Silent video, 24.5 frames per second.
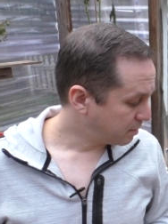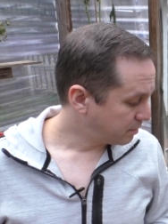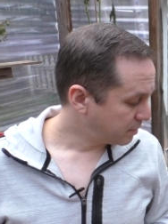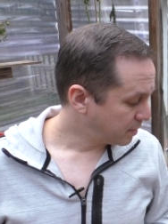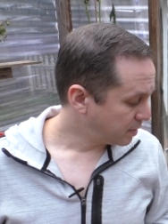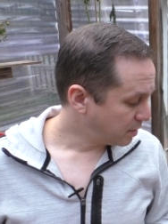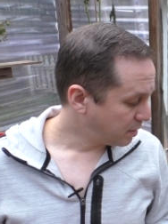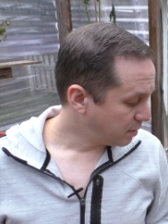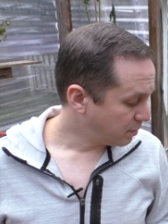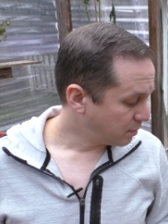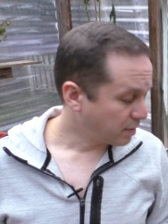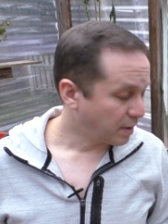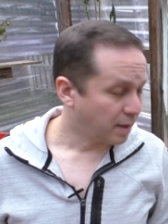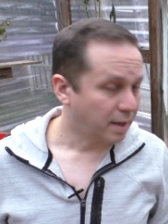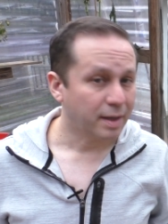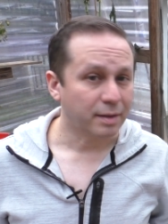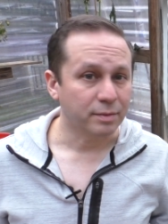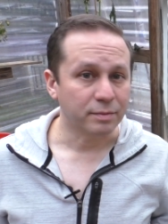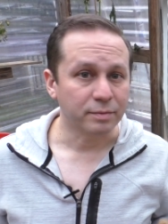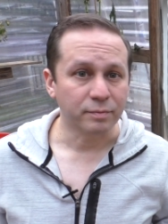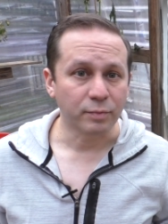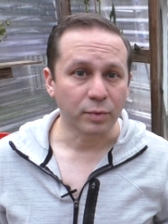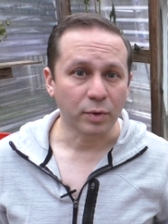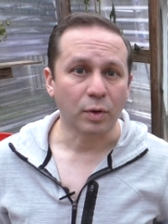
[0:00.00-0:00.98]
You know, and
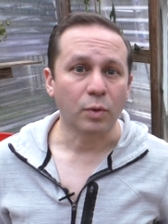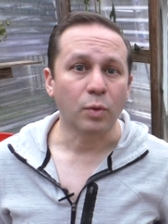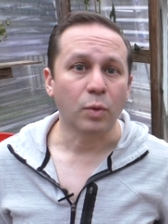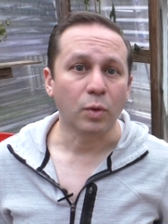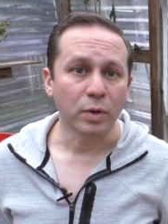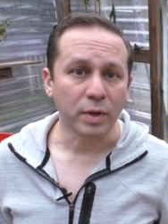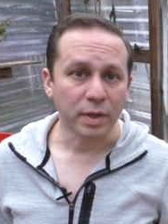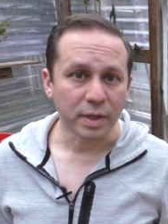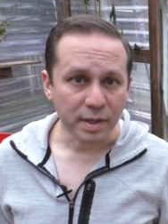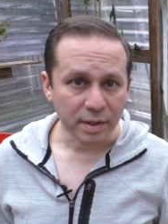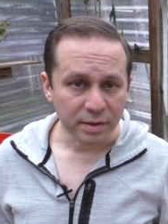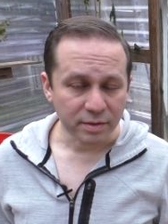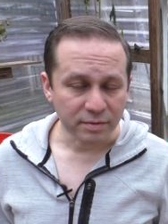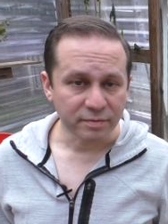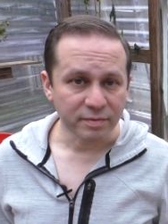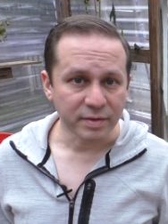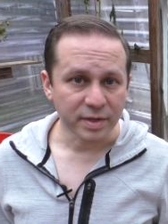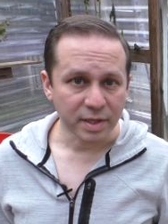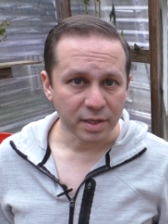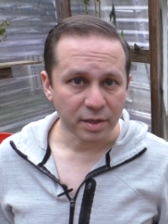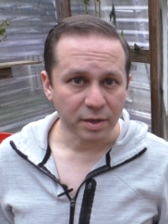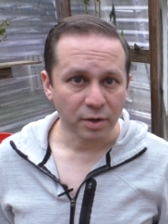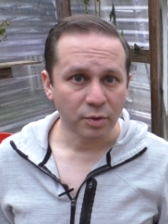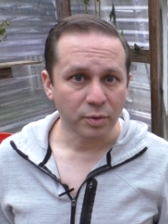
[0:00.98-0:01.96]
I'll record another
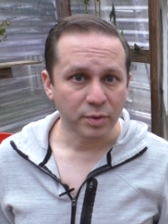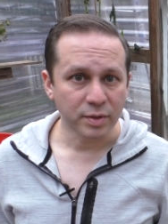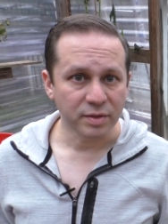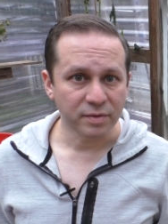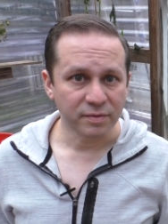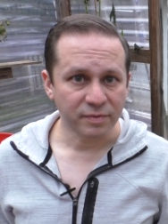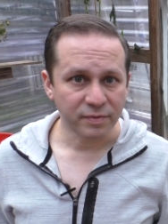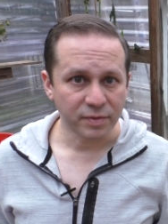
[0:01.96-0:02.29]
video in the